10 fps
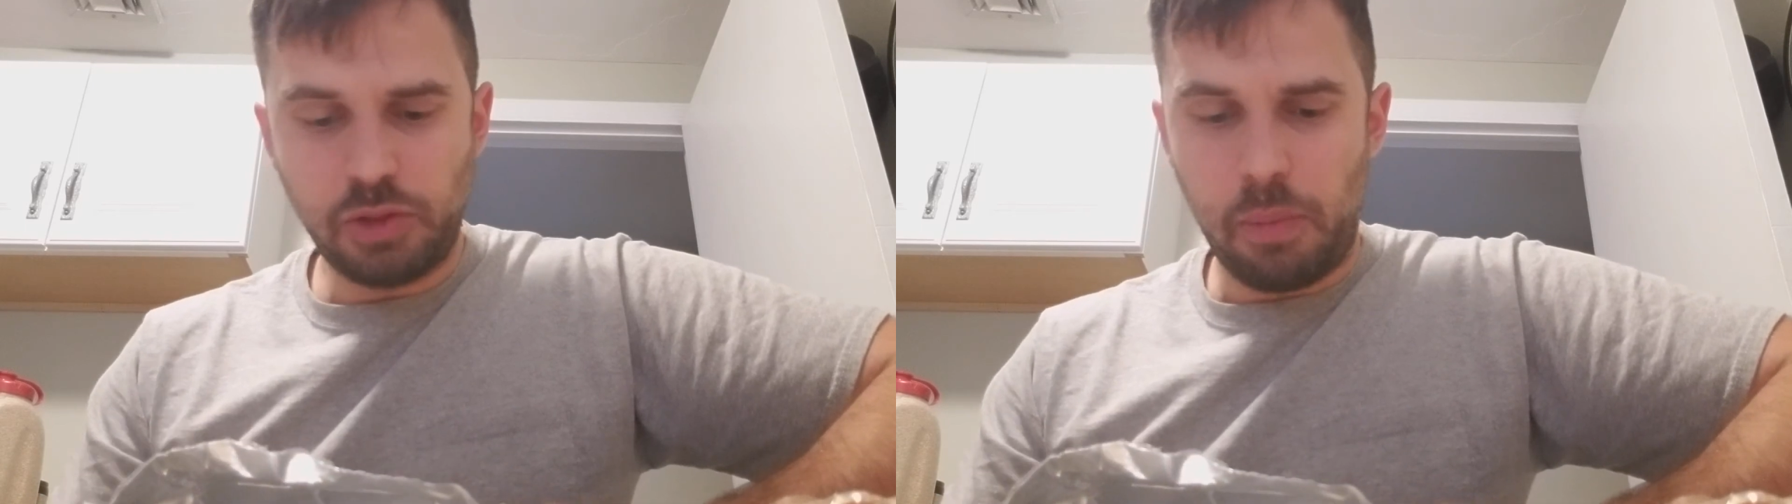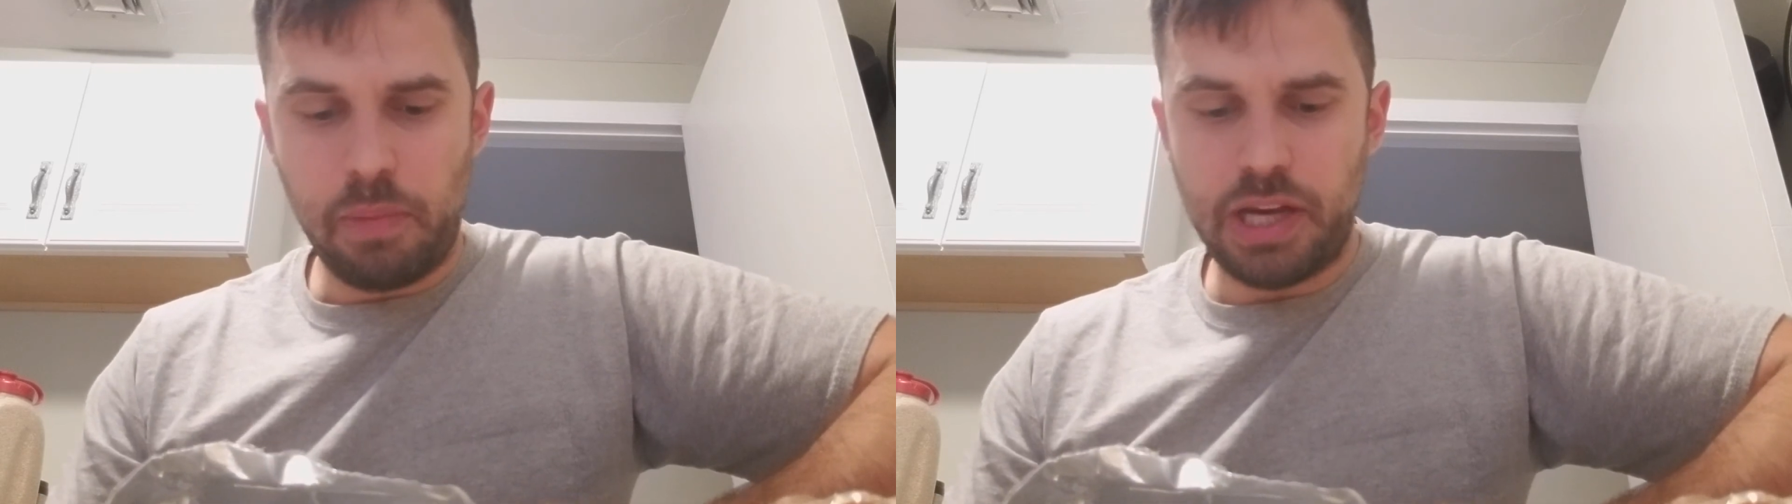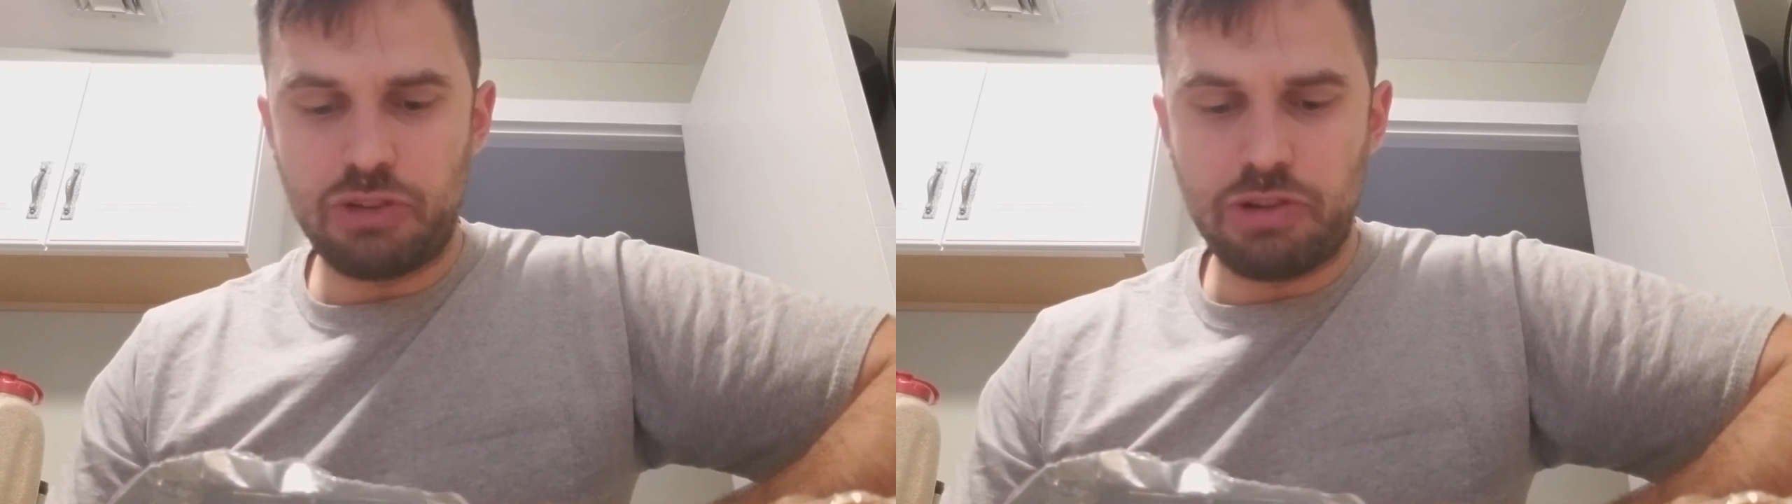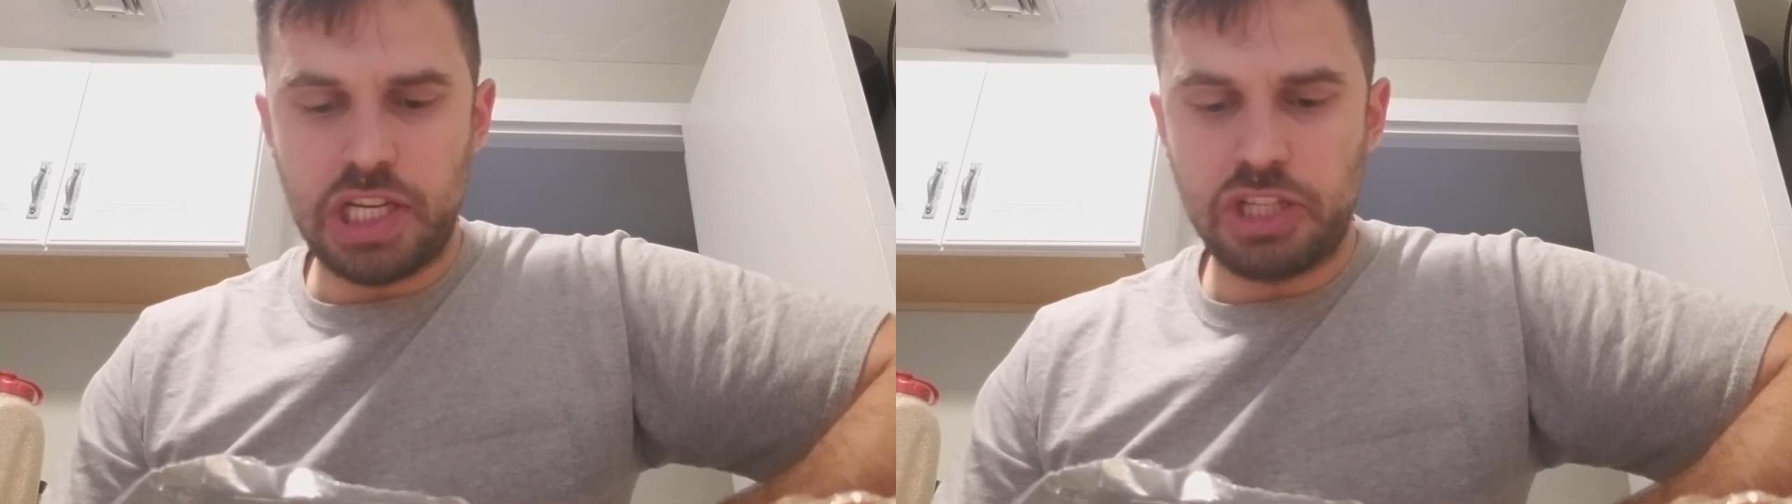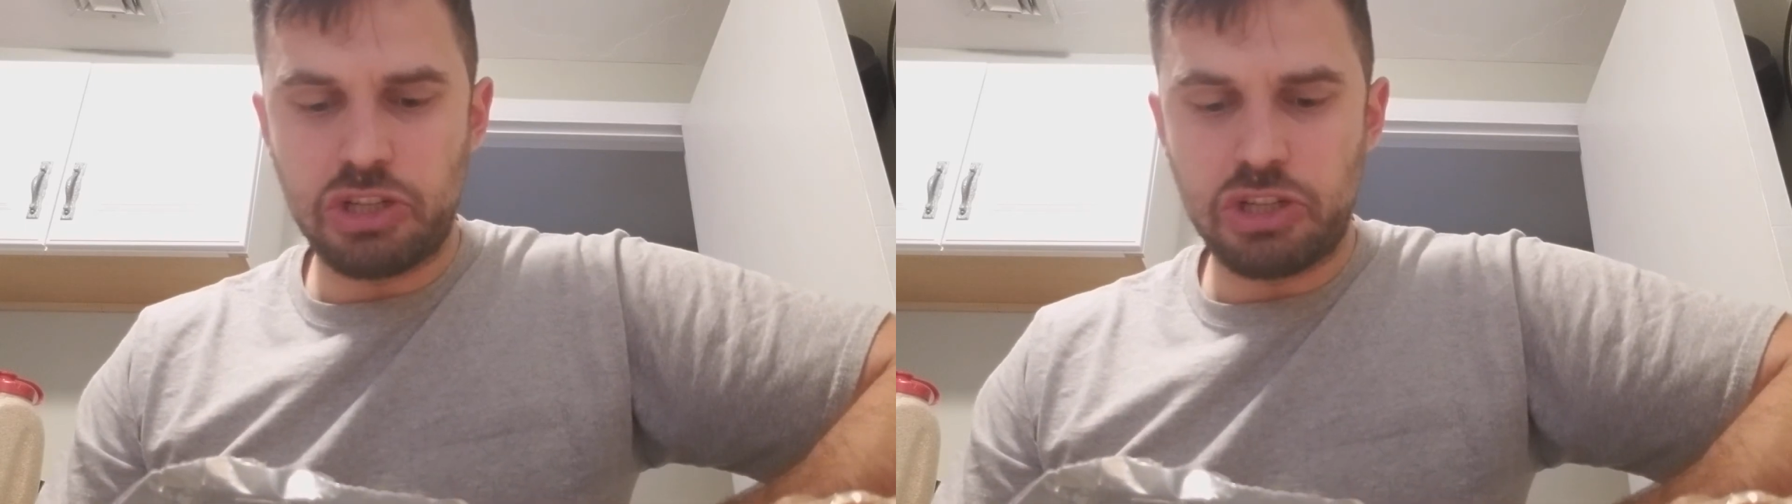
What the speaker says: Main ingredient,